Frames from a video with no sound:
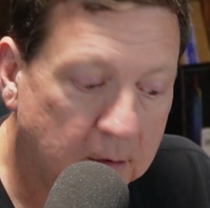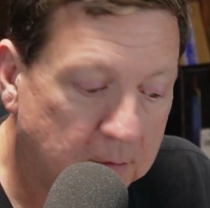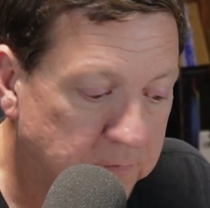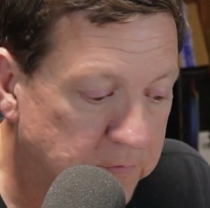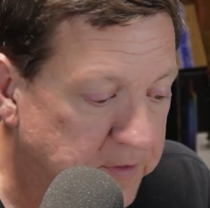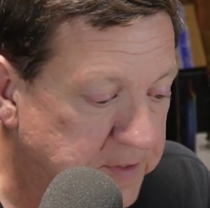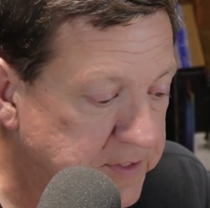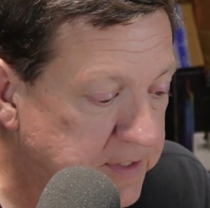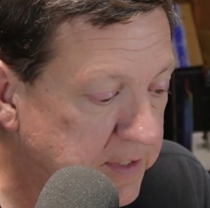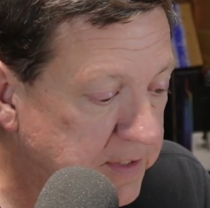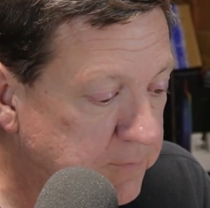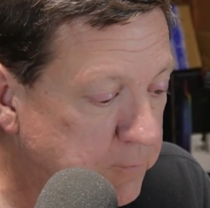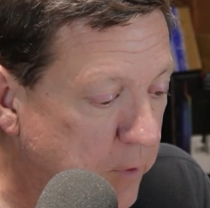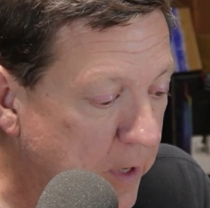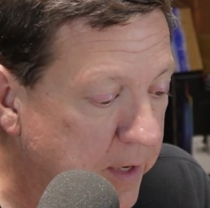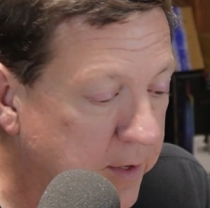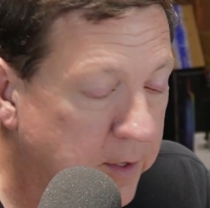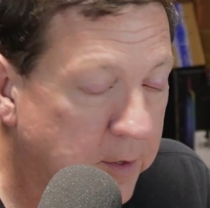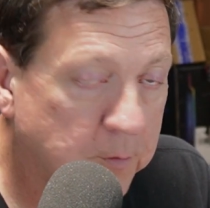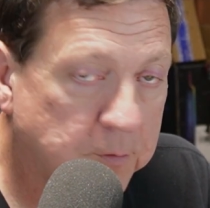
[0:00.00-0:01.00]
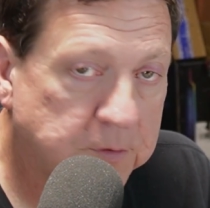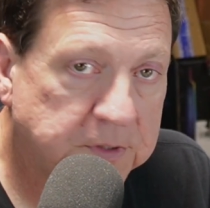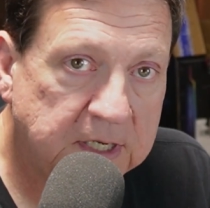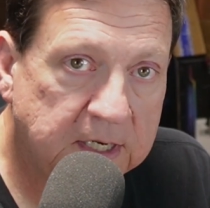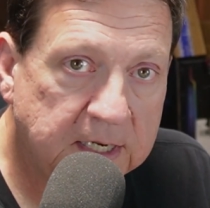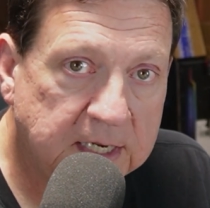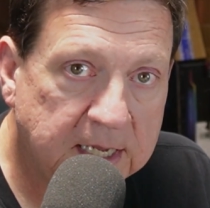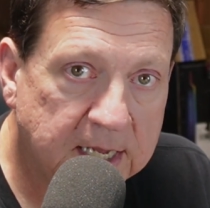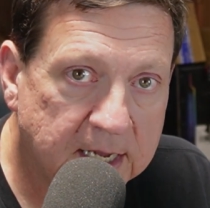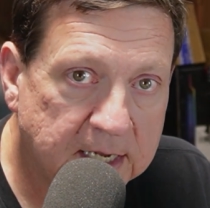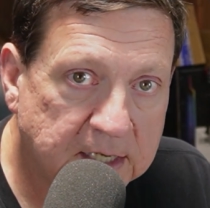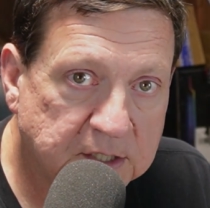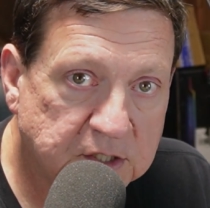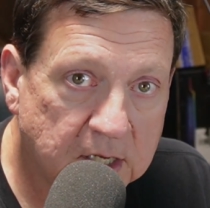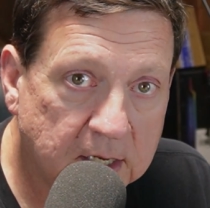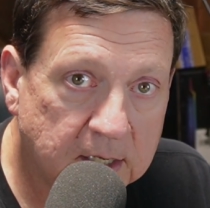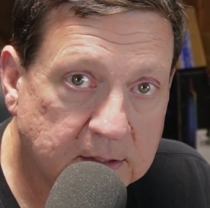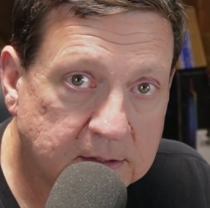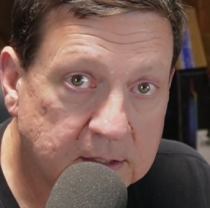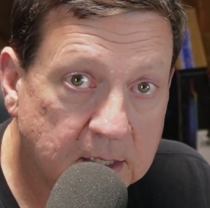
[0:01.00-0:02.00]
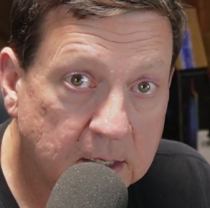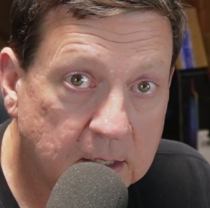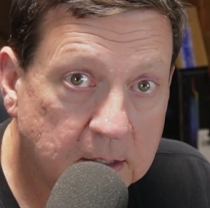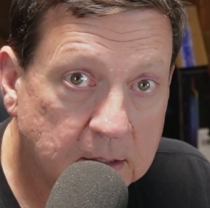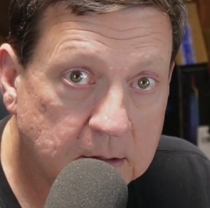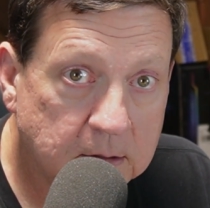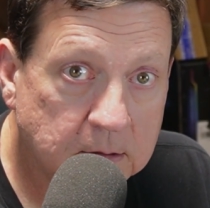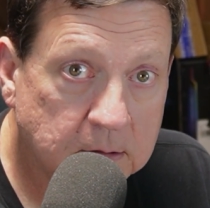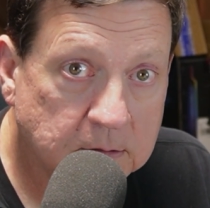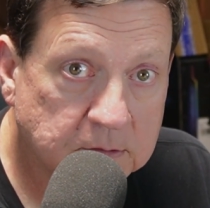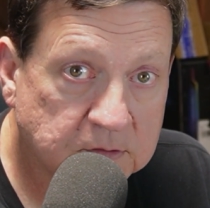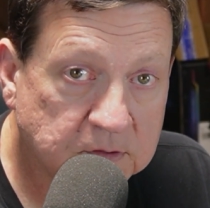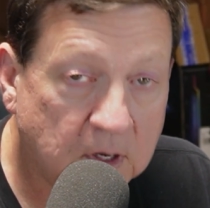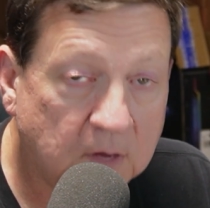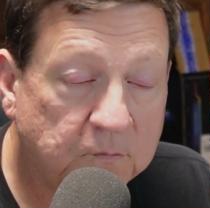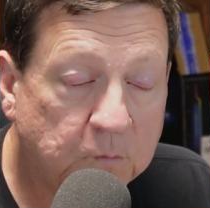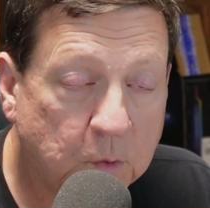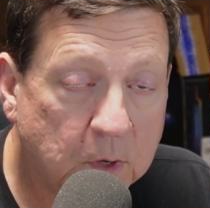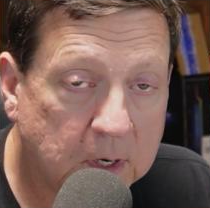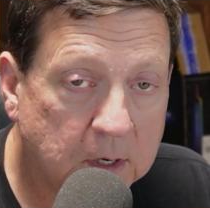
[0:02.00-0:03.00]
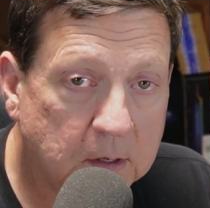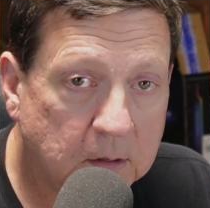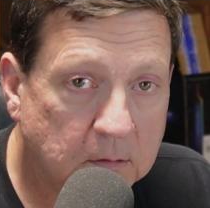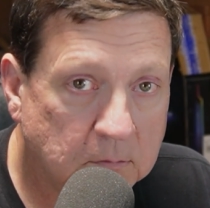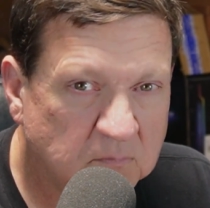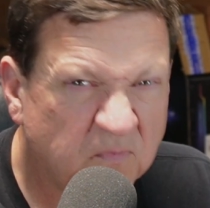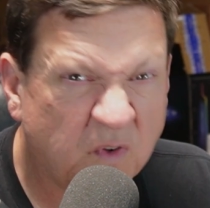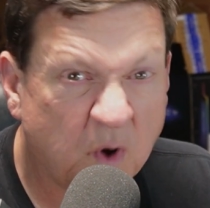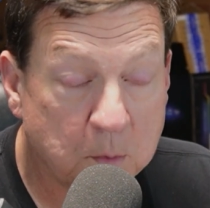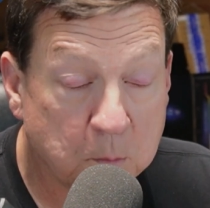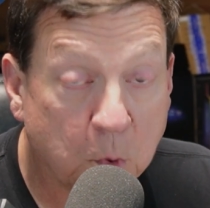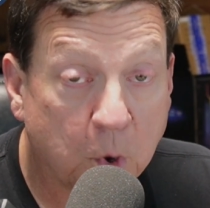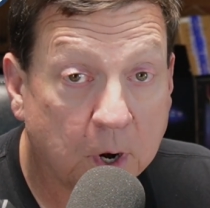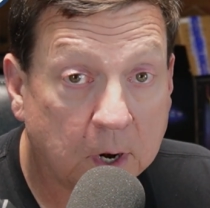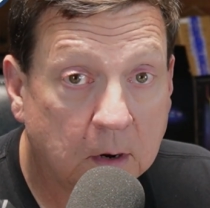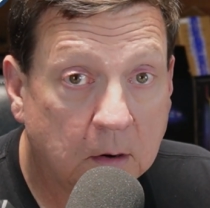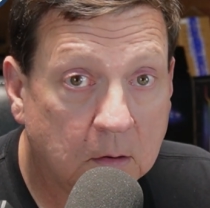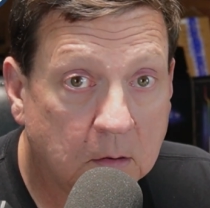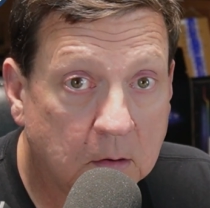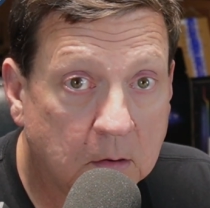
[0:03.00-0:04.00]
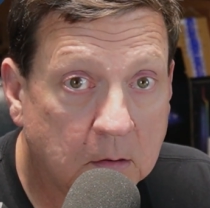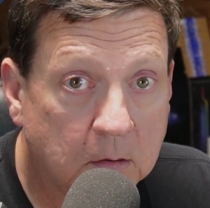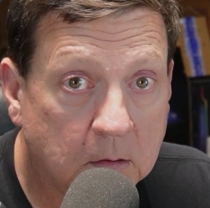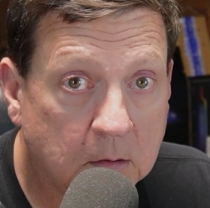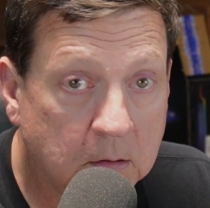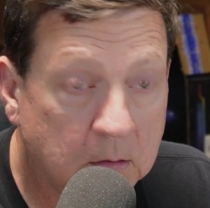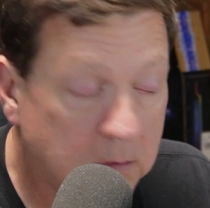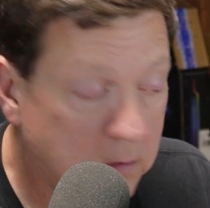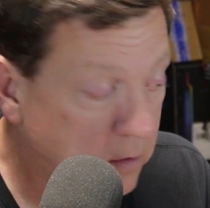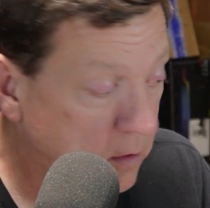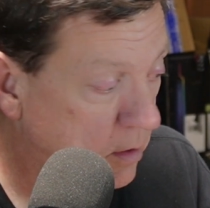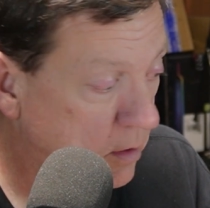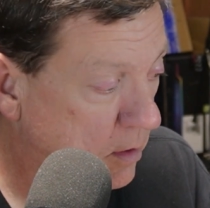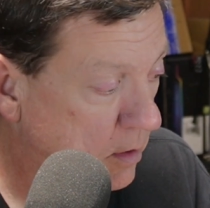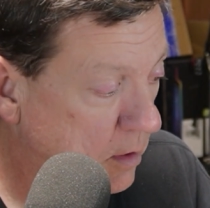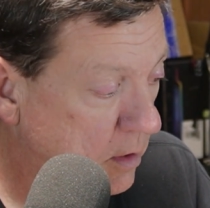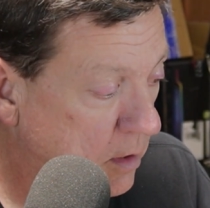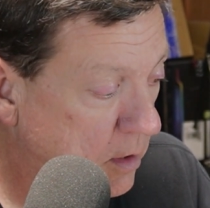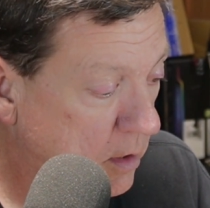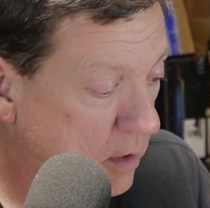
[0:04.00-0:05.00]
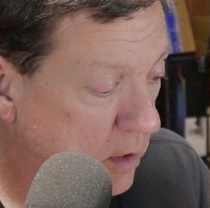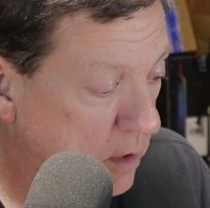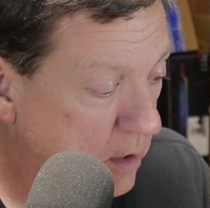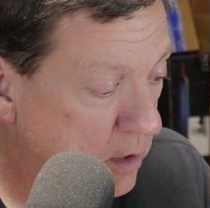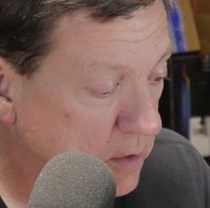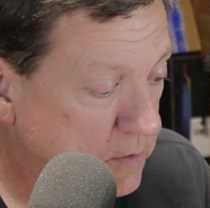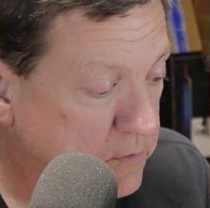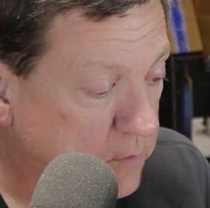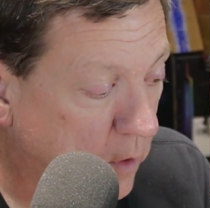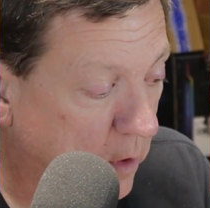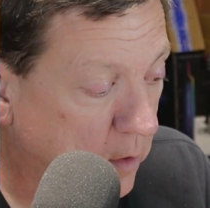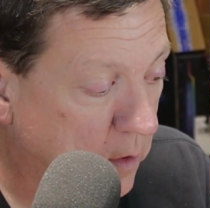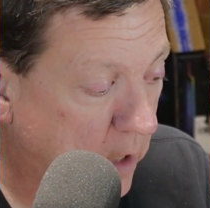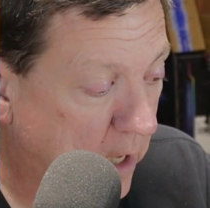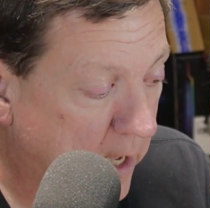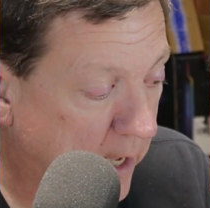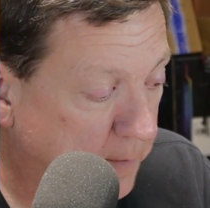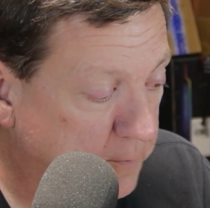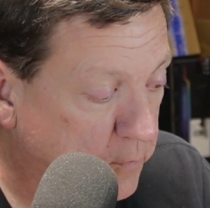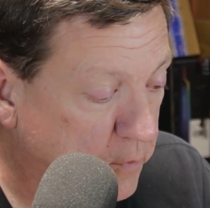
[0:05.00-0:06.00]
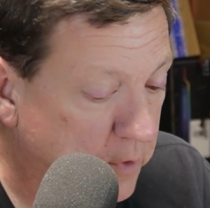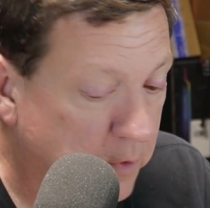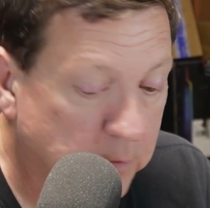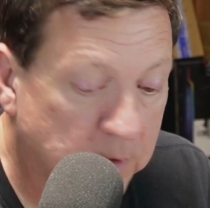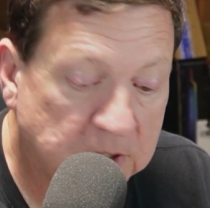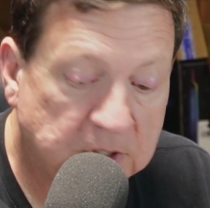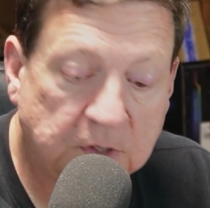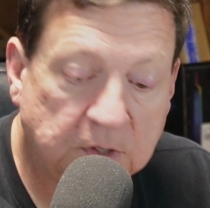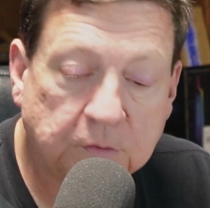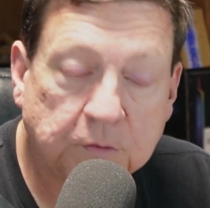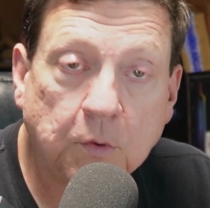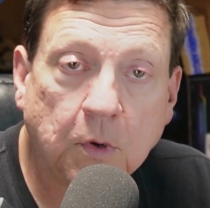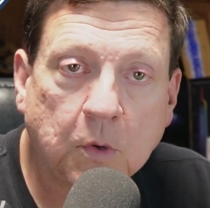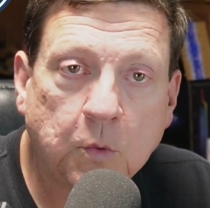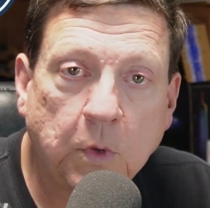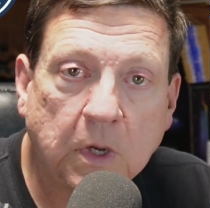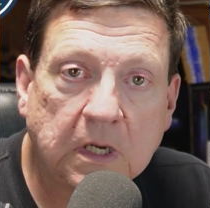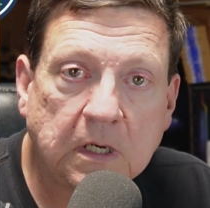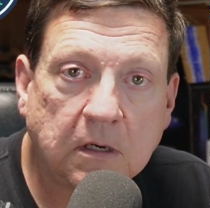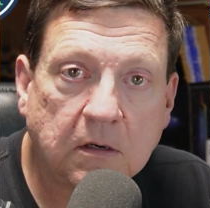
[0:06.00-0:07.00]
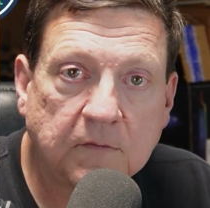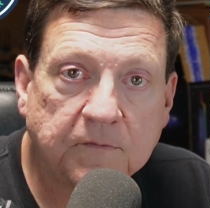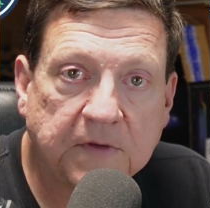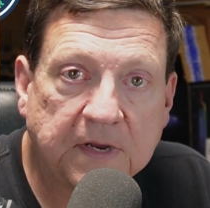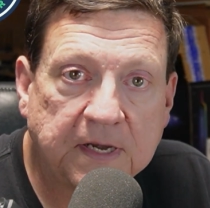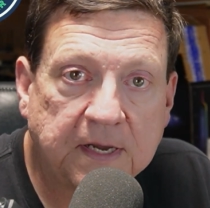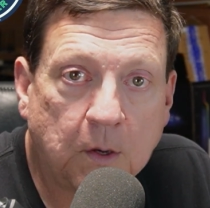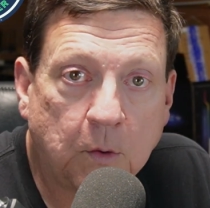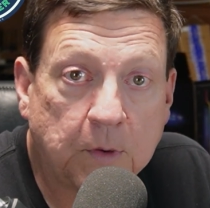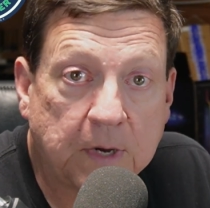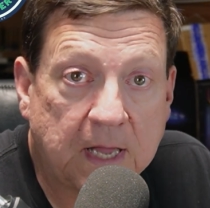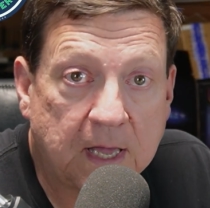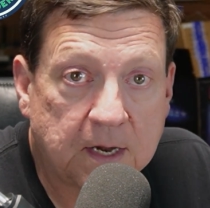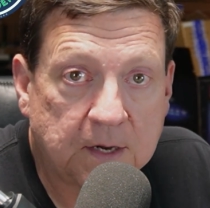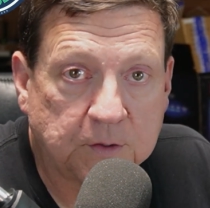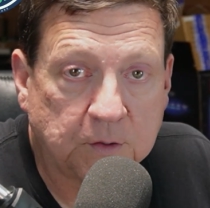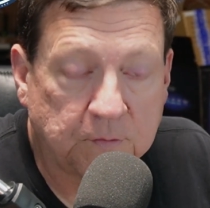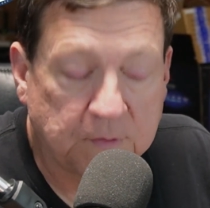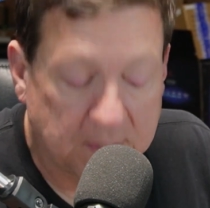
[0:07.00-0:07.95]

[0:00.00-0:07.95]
the TID radio TDH8 software, firmware. So I'm going to run you through a quick little video on how to do that.